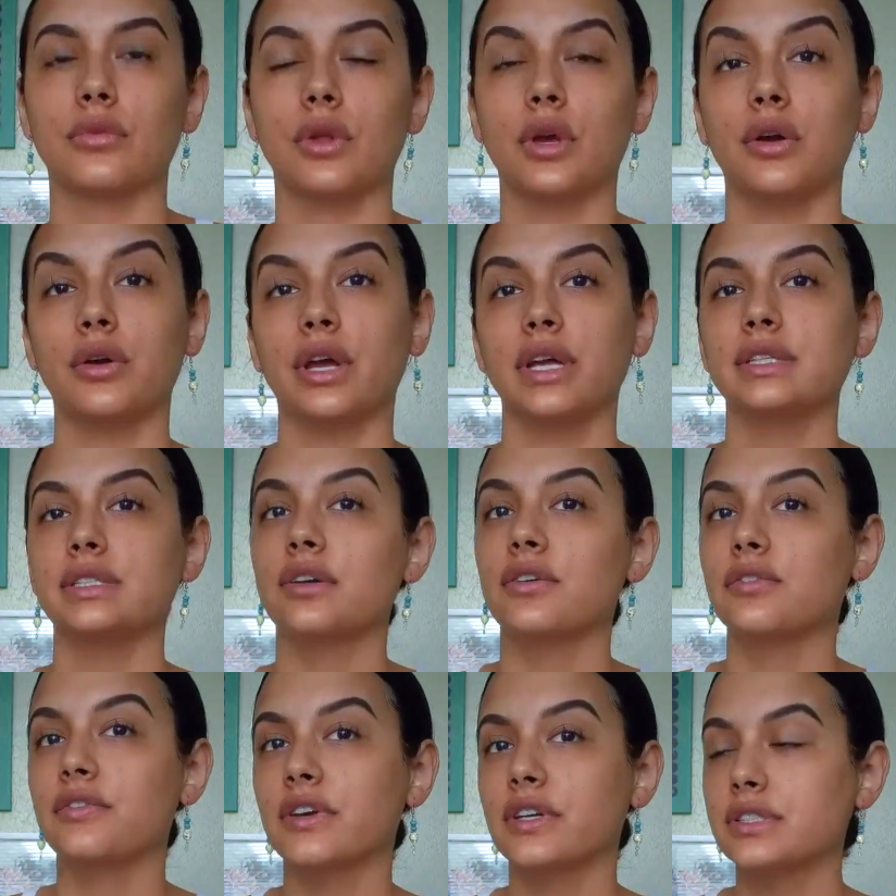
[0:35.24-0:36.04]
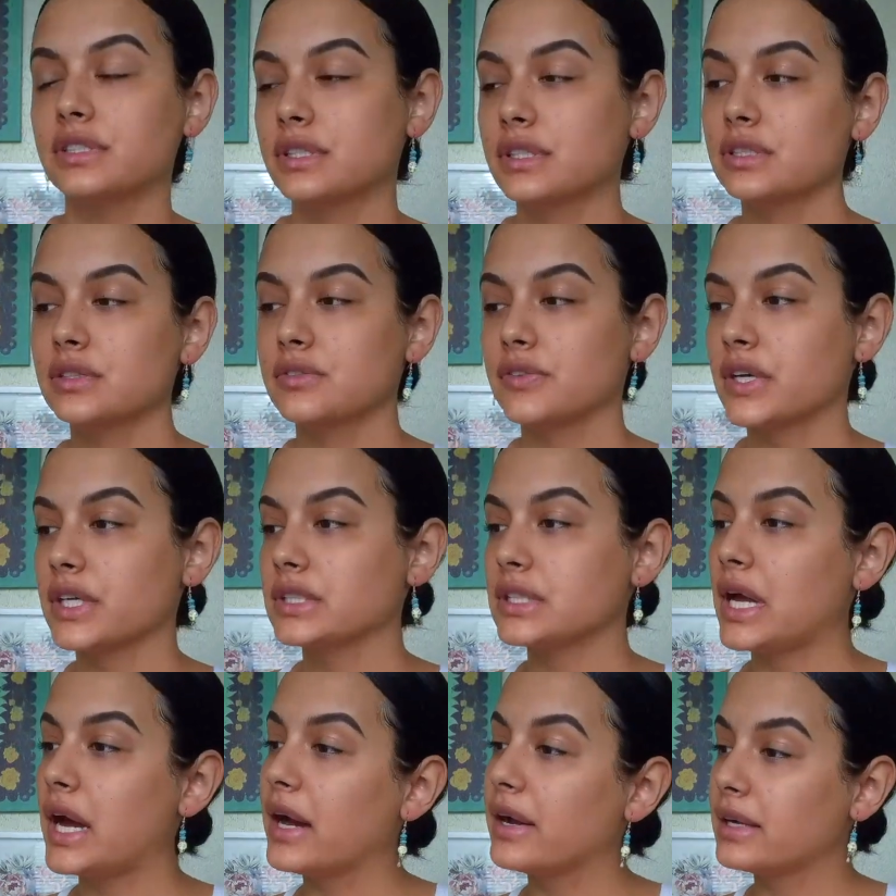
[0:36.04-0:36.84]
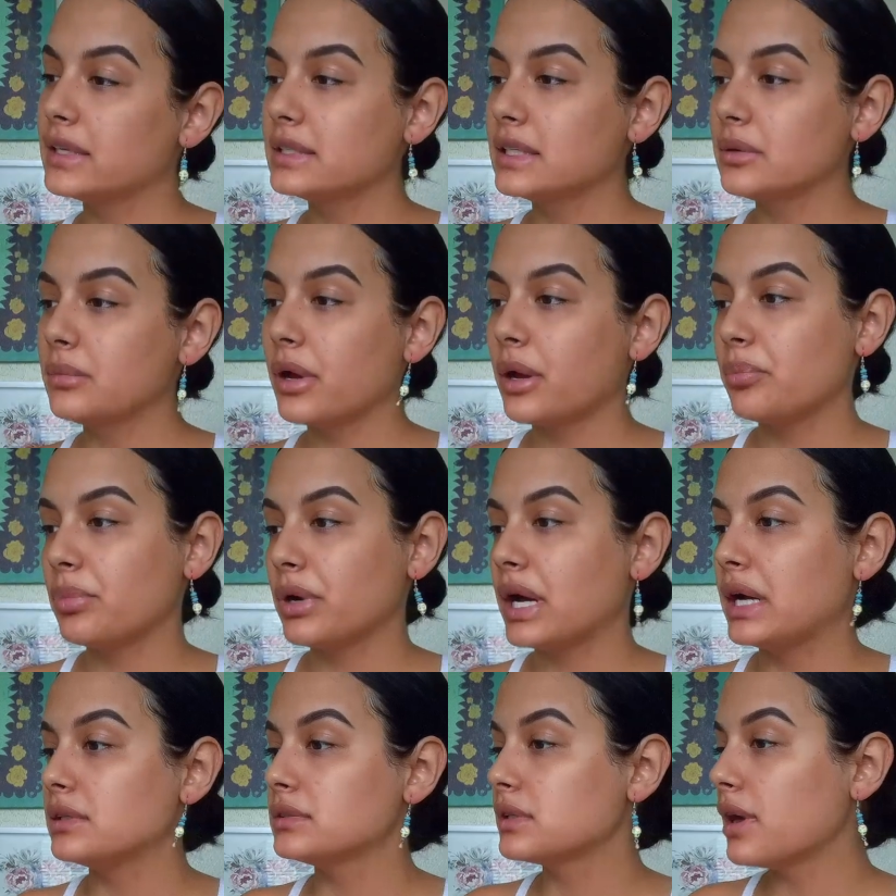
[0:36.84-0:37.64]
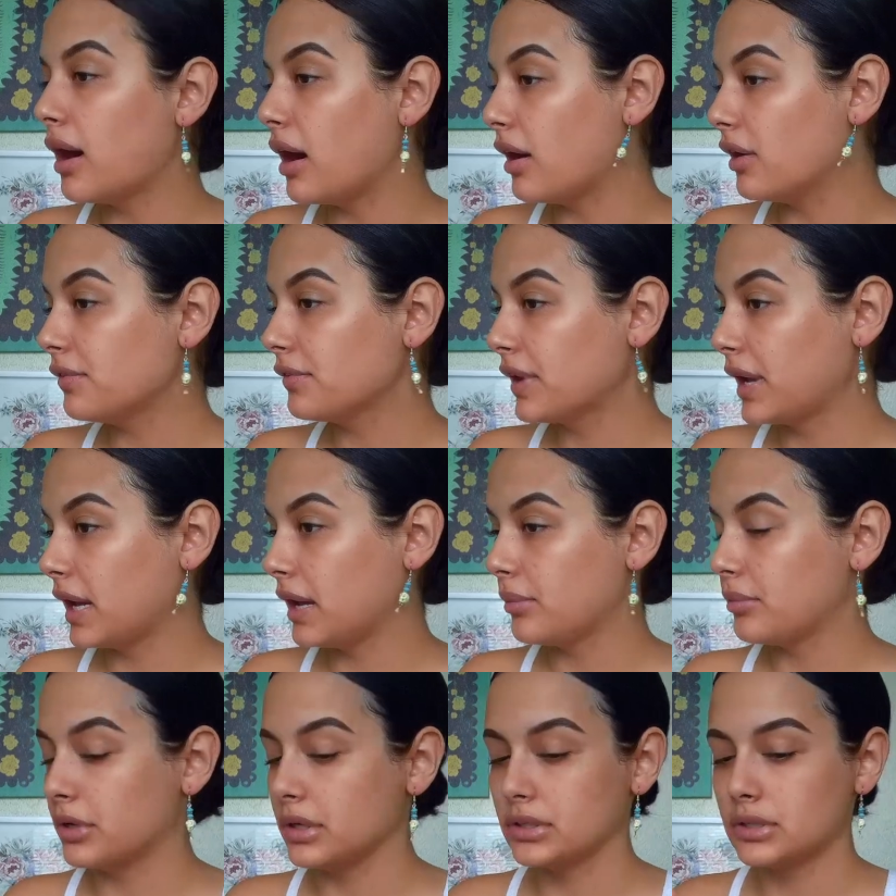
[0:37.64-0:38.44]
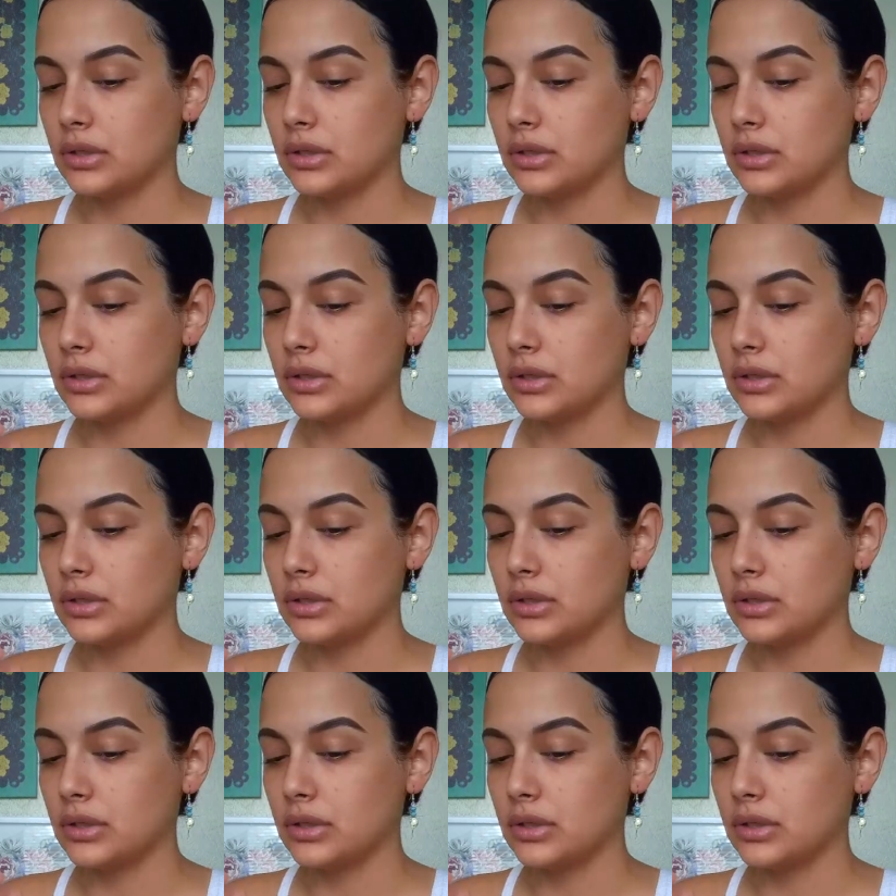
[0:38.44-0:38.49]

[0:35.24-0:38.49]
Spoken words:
Okay, so first things first, I already did my brows off camera,